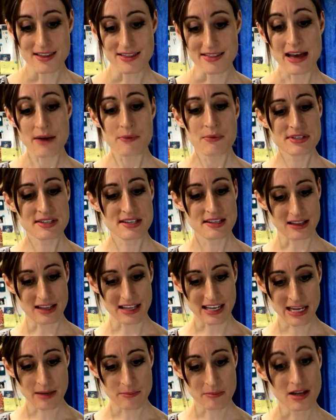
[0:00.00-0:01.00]
That wasn't
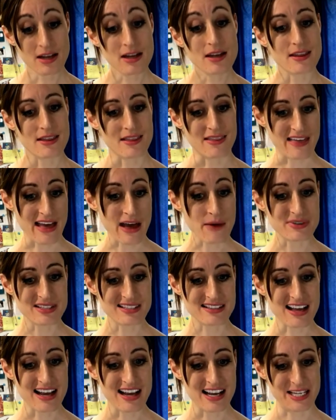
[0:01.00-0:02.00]
lame, that
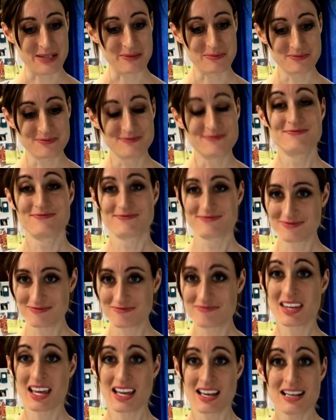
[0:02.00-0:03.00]
was lying.
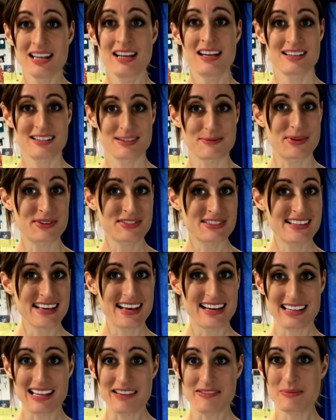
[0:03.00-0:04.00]
She posted
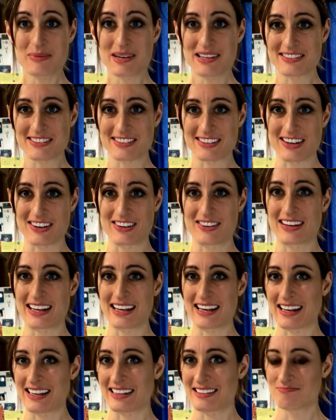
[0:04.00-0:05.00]
that 11 months ago,
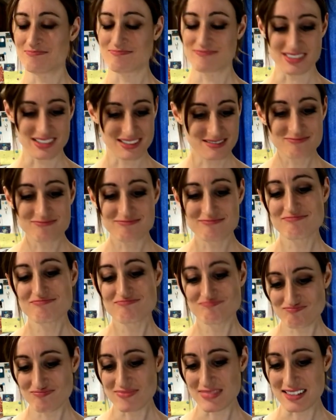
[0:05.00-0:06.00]
and I
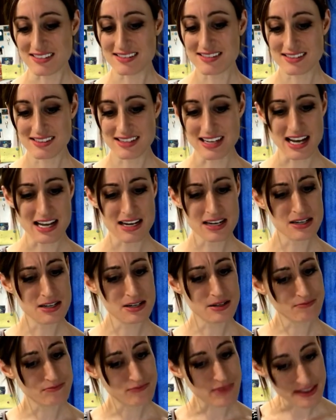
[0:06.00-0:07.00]
got,
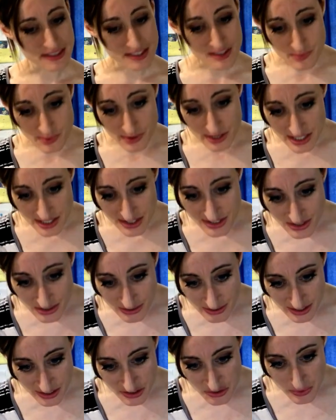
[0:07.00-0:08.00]
at this point,
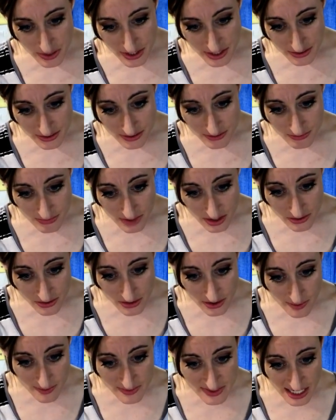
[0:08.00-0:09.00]
201
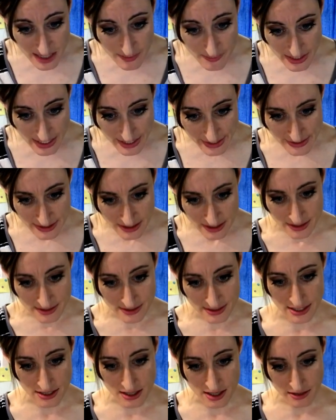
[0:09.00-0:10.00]
thumbs up and
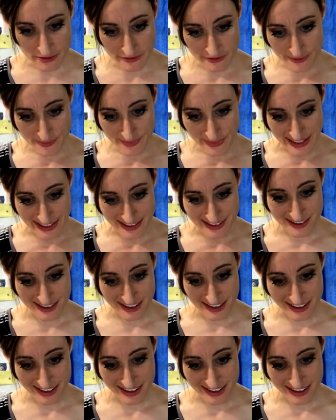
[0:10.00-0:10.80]
a heart from me.